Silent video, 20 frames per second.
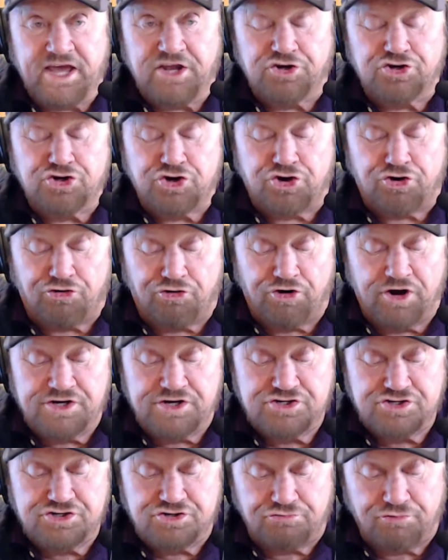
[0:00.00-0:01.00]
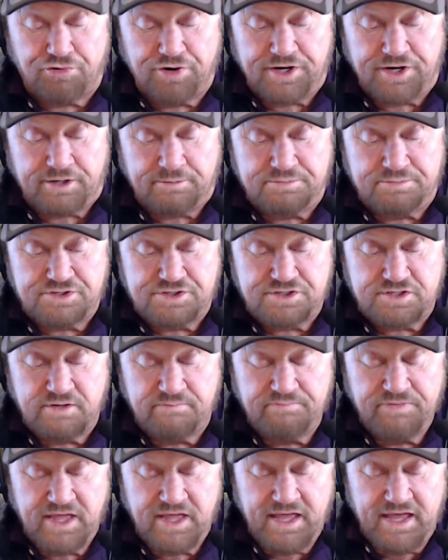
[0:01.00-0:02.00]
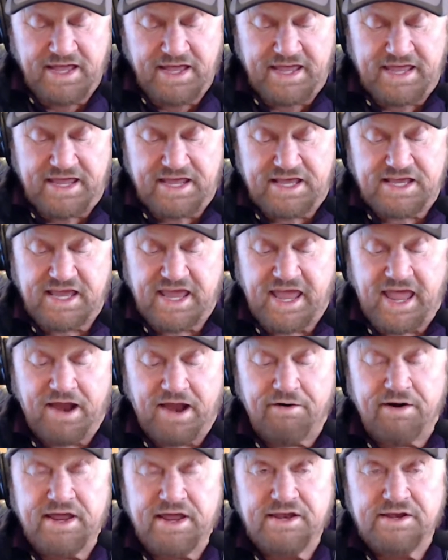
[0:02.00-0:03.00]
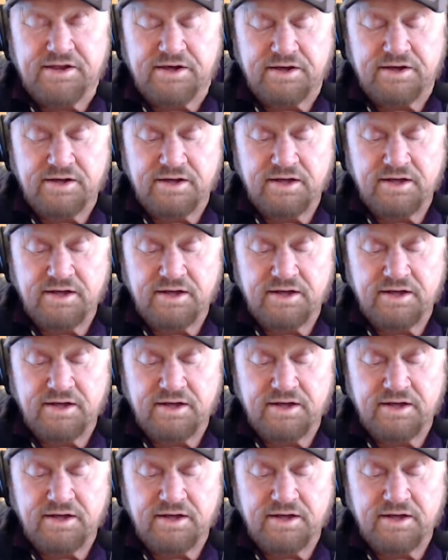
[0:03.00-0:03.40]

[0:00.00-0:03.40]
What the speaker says: and crushed ribs, he carried